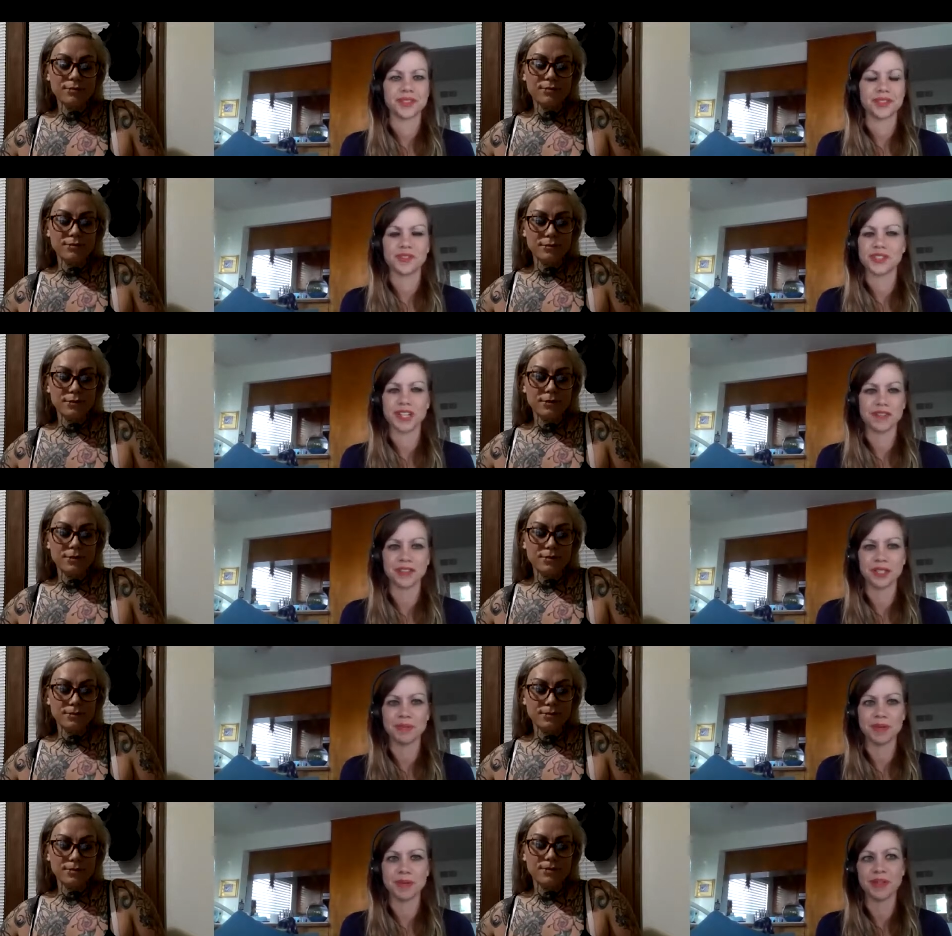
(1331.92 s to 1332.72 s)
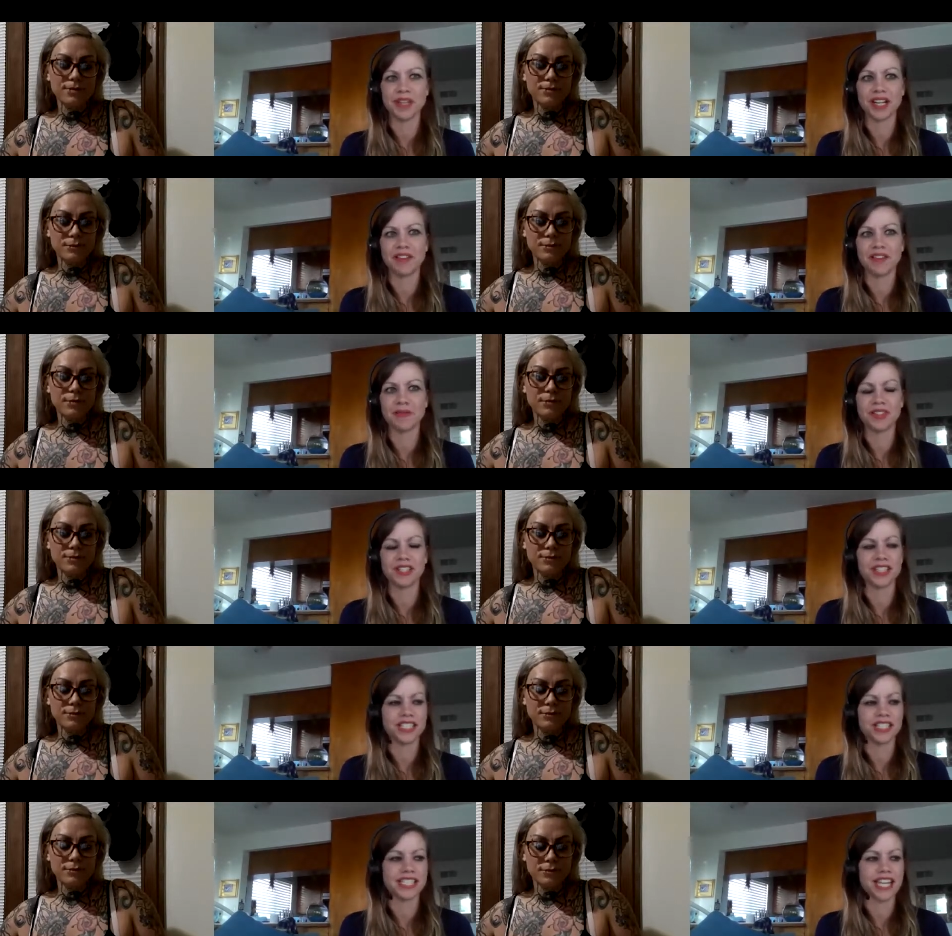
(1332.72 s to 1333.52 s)
Speaker 1: There's definitely people that have
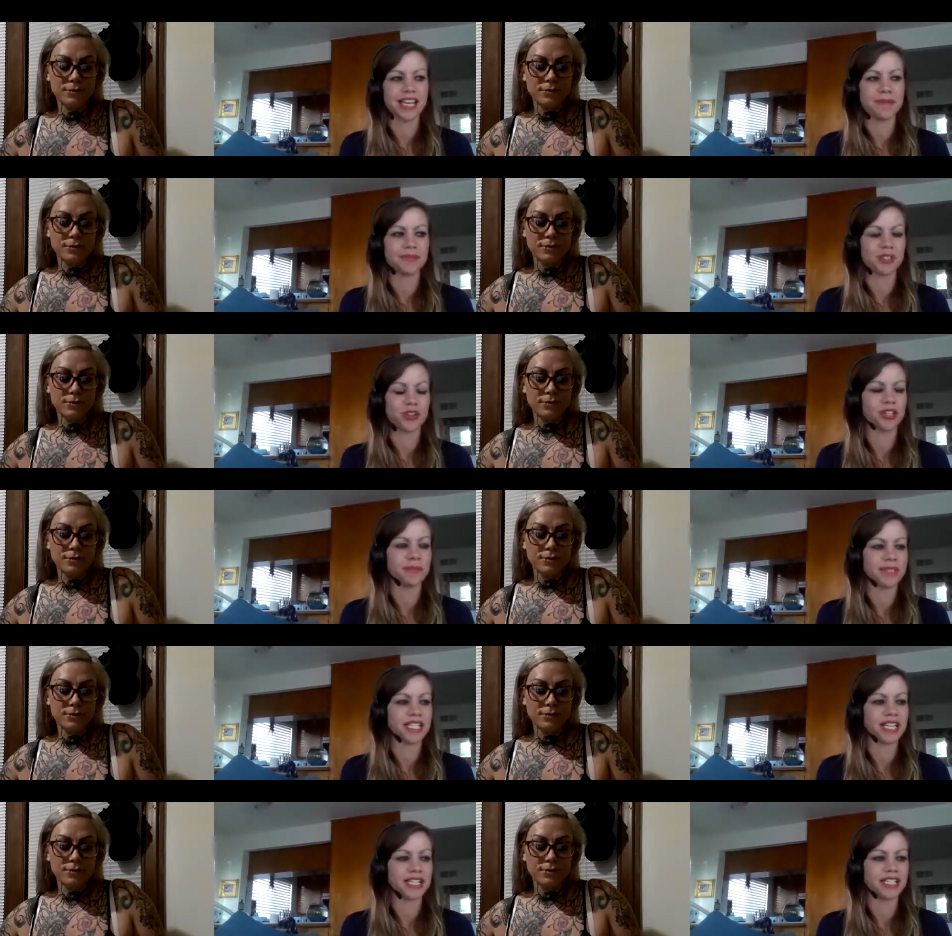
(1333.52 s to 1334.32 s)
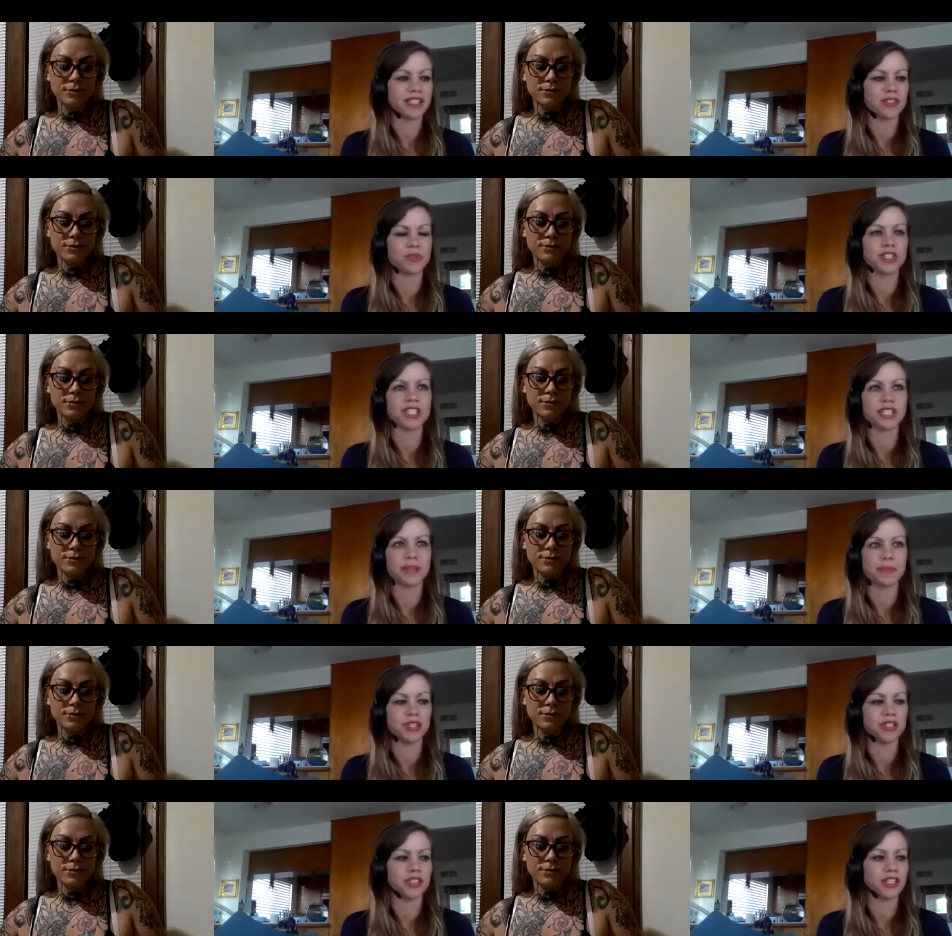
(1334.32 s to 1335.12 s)
the same circumstances or
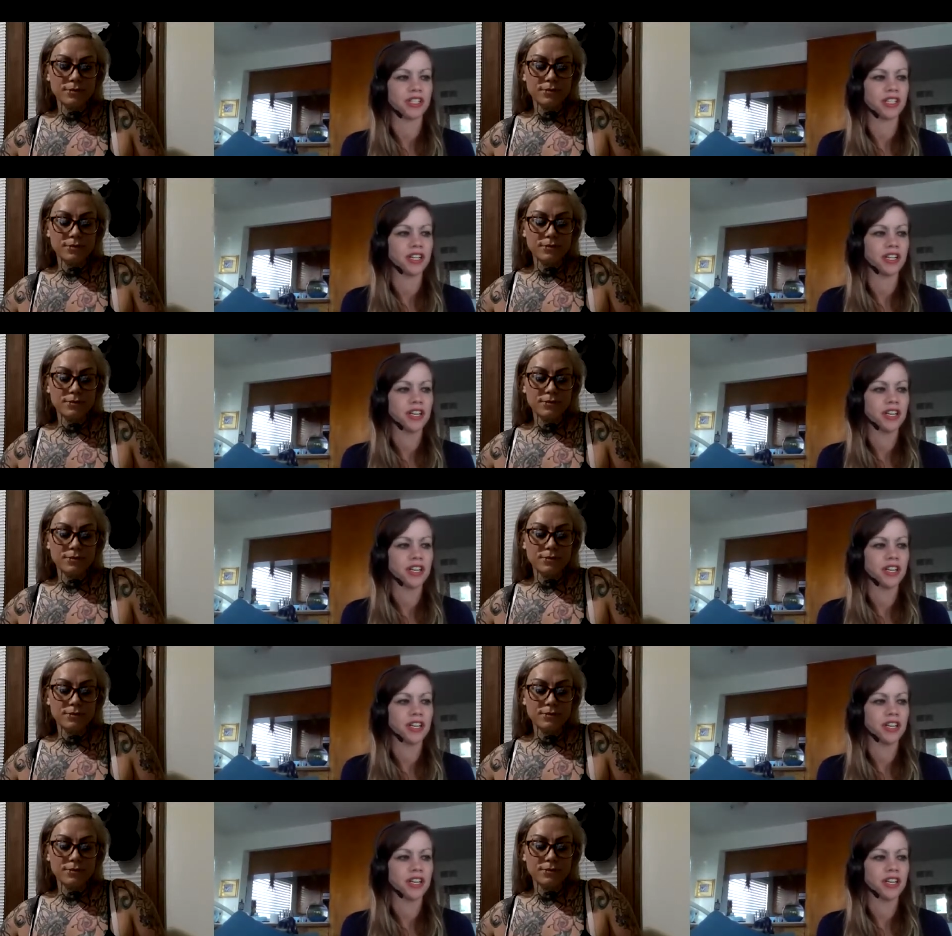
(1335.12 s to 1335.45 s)
similar,